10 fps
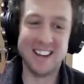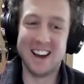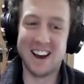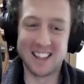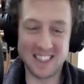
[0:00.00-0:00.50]

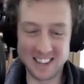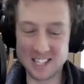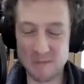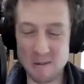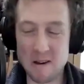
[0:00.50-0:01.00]
I think
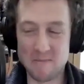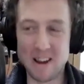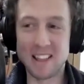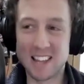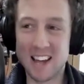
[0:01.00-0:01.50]
it's maybe a
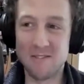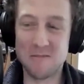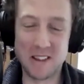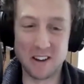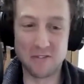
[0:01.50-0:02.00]
bit like that
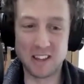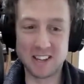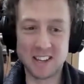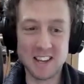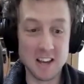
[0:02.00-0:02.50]
with being a
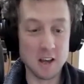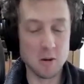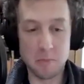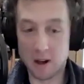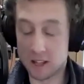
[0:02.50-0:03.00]
vegan.
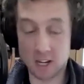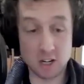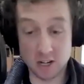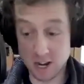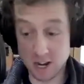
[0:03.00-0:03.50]
But, like,
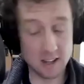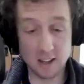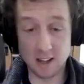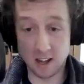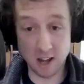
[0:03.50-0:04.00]
credit,
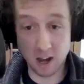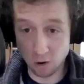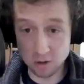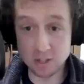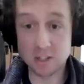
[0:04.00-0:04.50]

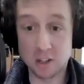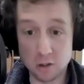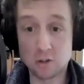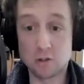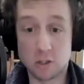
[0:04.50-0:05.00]
honestly,
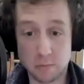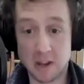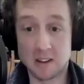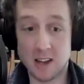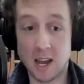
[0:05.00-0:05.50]
huge
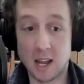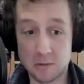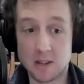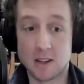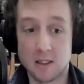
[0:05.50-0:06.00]
respect to
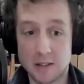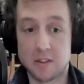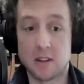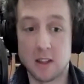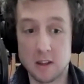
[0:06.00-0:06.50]
anyone that can live
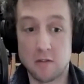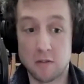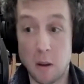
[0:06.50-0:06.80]
their life